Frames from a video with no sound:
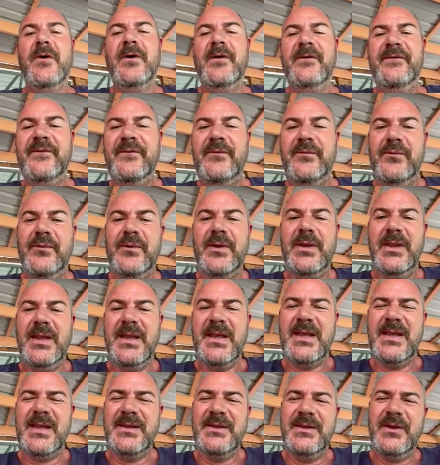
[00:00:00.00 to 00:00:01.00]
I've
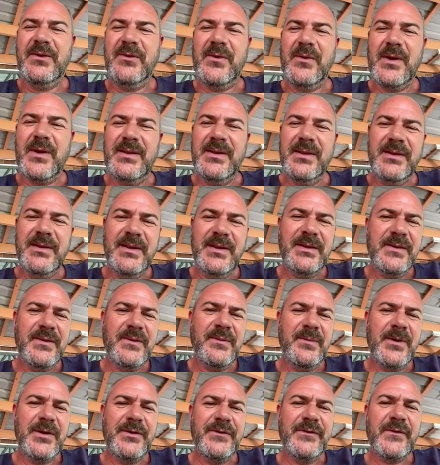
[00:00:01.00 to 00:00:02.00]
really integrated into
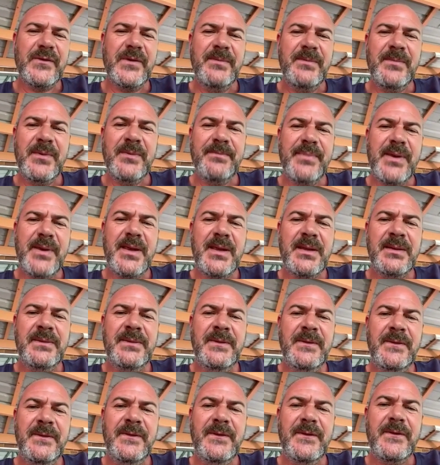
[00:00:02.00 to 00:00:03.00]
my treatment
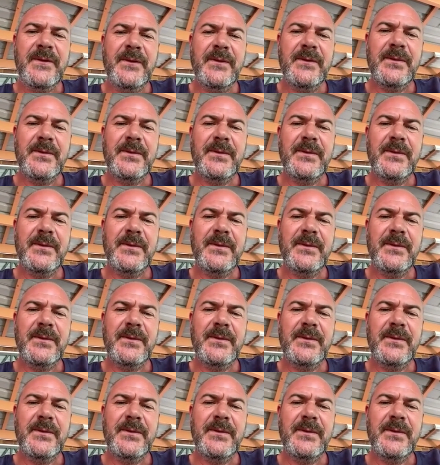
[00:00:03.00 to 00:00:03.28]
patterns.